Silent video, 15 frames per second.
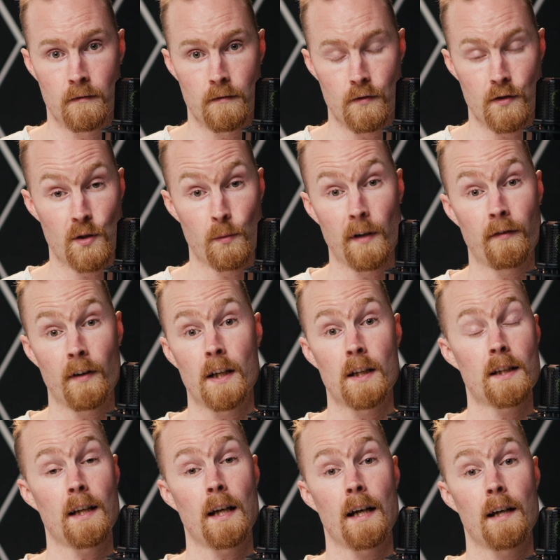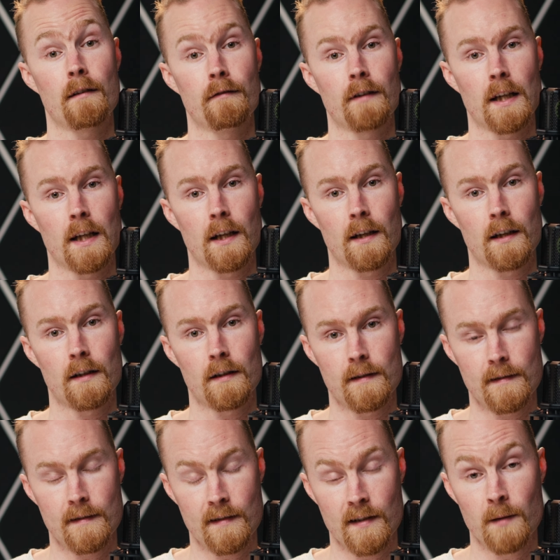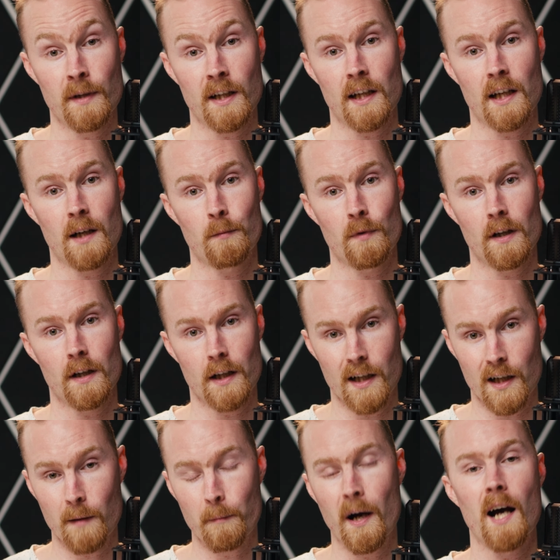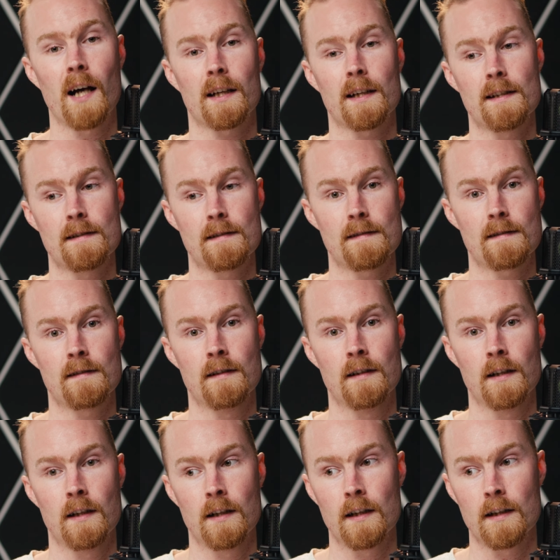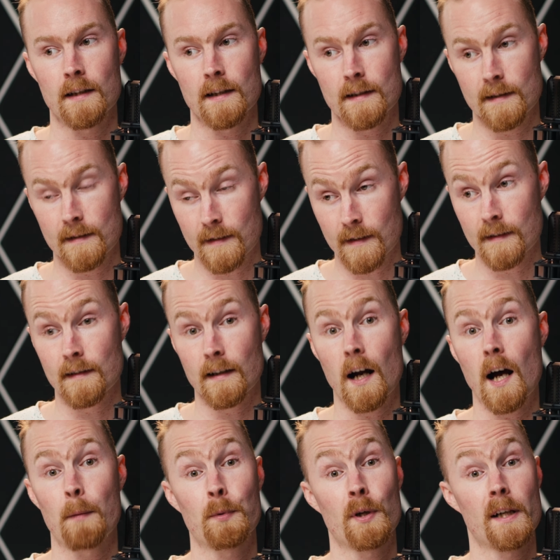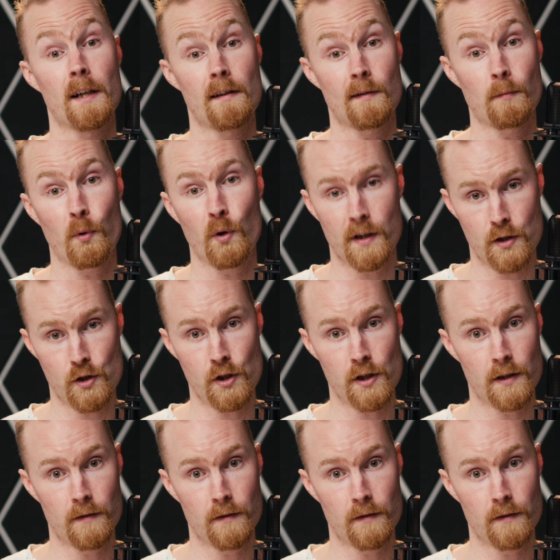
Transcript: Do we finally have a cinema camera in our pockets that's as easy to operate as a point and shoot?